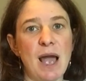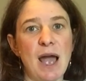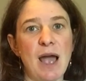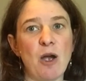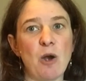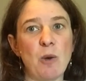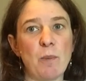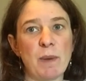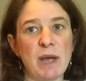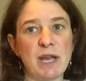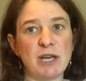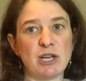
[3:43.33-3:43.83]
I
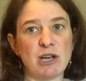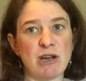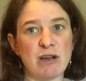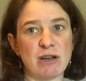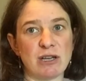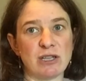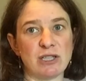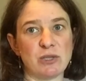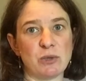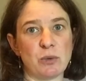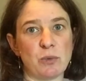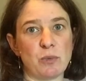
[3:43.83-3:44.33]
hope my
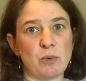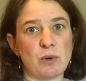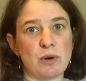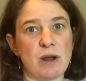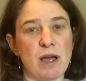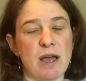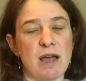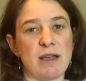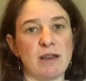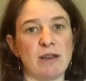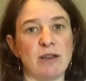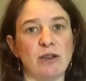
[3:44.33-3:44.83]
dogs were
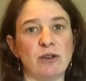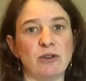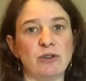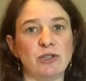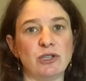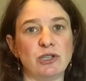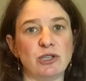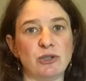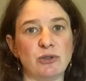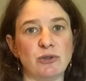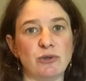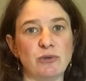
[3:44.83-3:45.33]
not
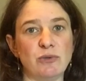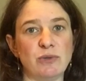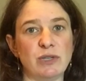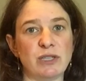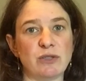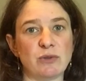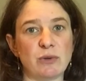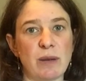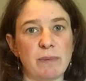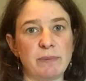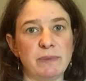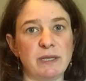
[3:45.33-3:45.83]
too
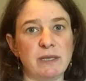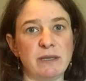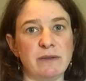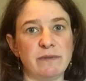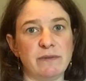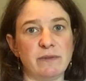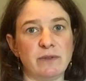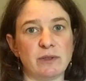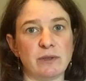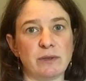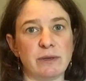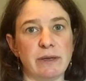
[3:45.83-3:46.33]

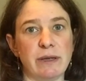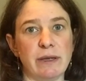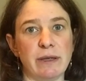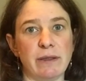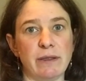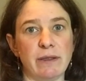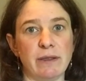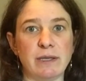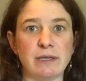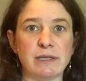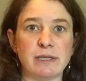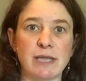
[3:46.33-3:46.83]
disruptive
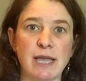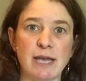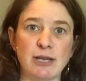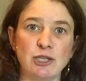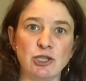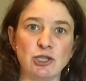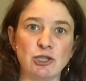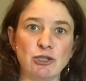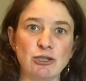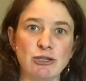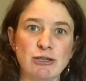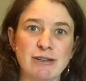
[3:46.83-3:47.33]
during this
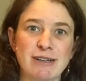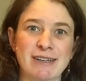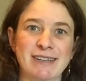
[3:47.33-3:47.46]
lecture.